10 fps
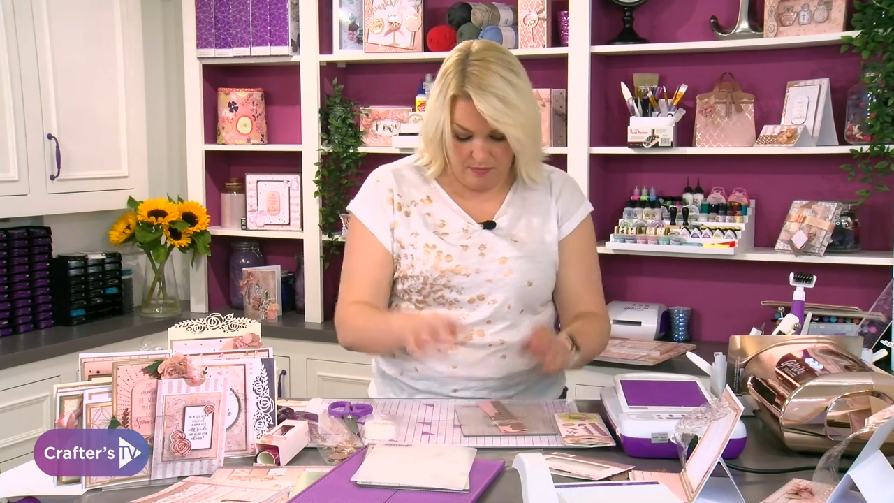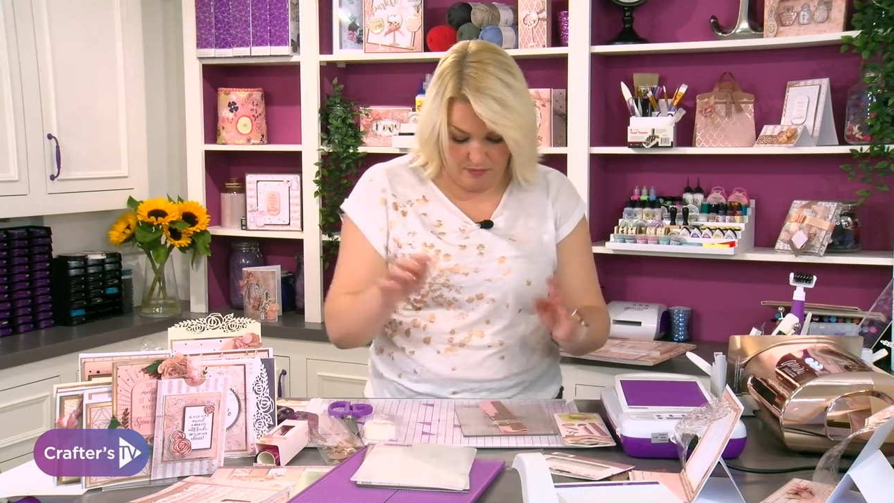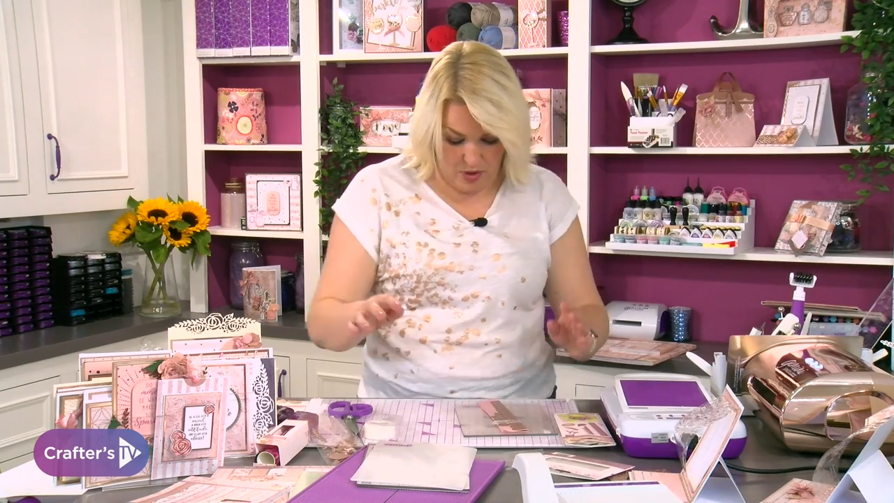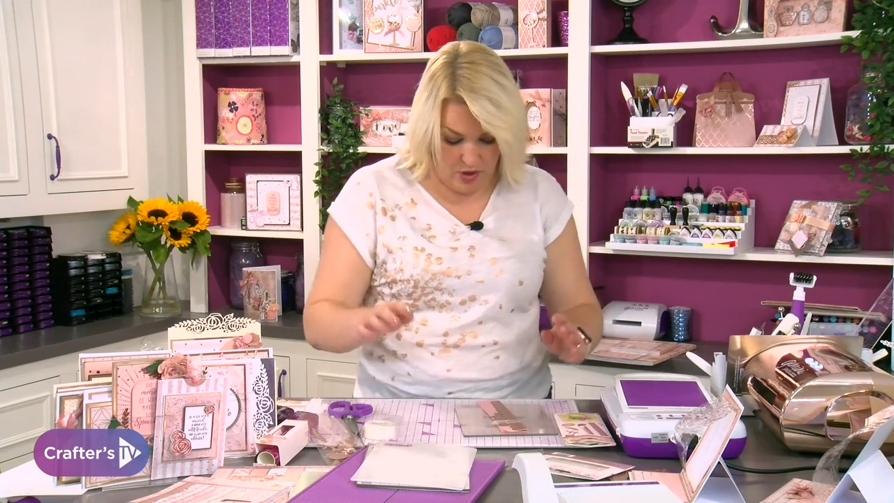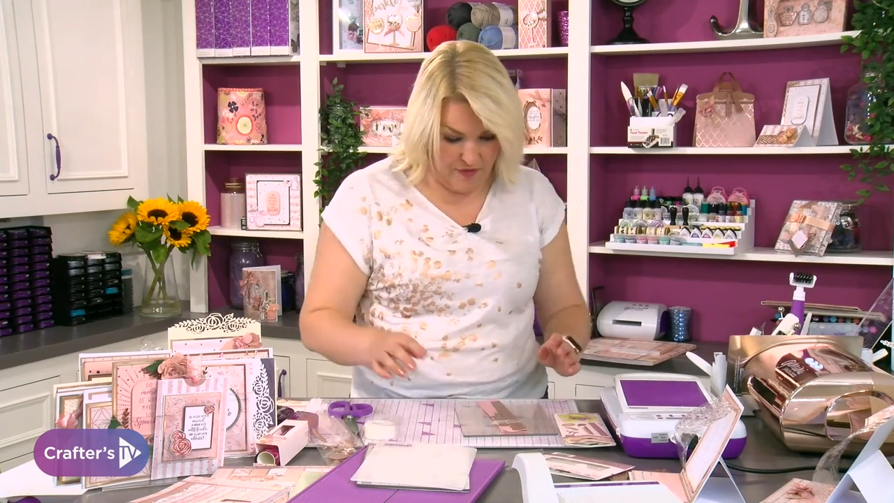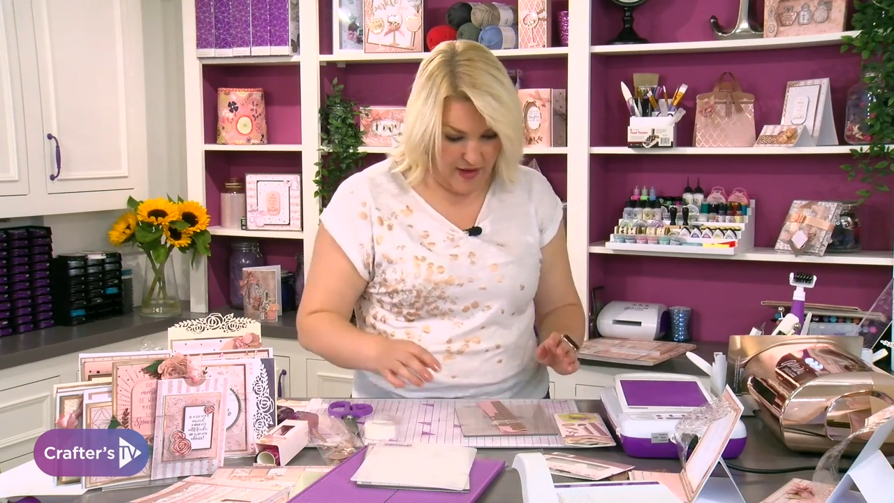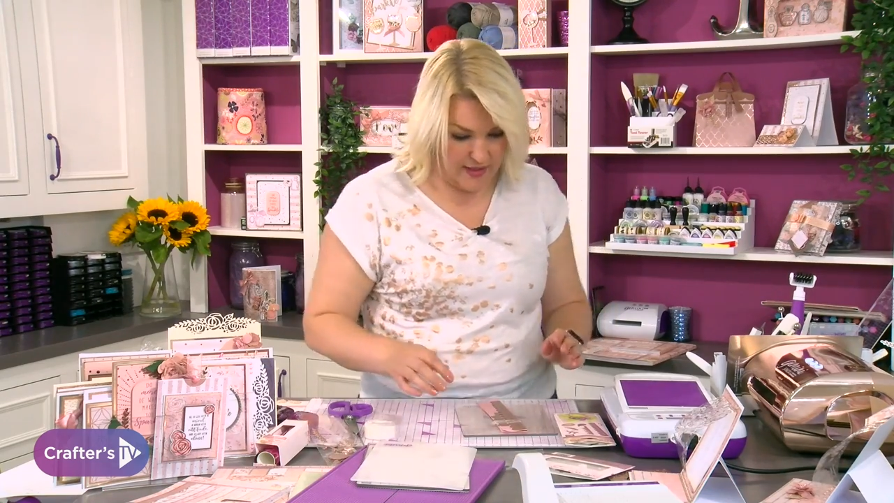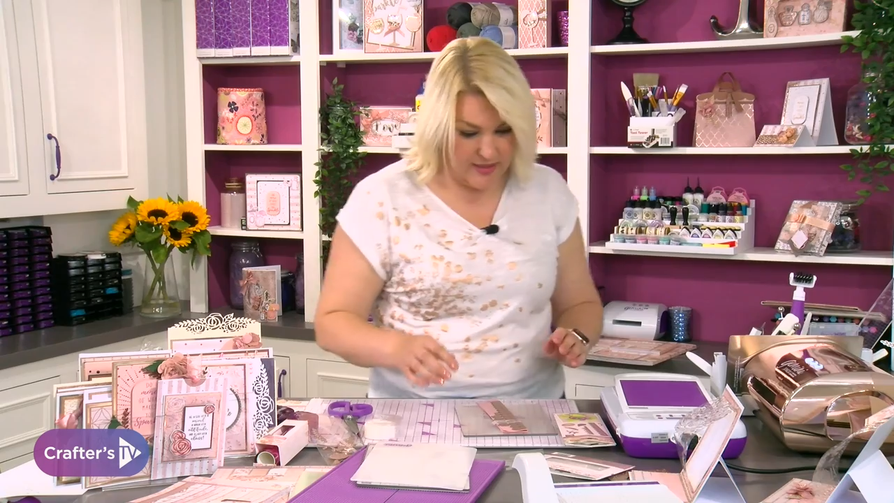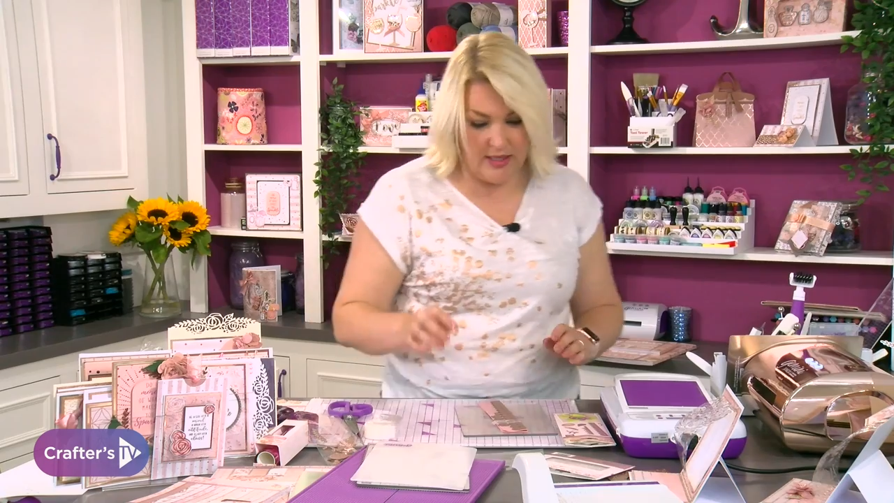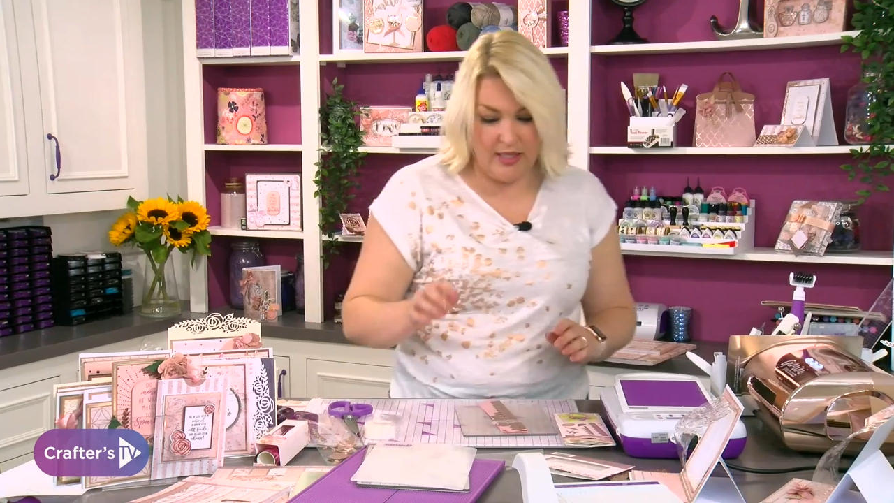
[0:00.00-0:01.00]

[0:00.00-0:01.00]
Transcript: Perfect.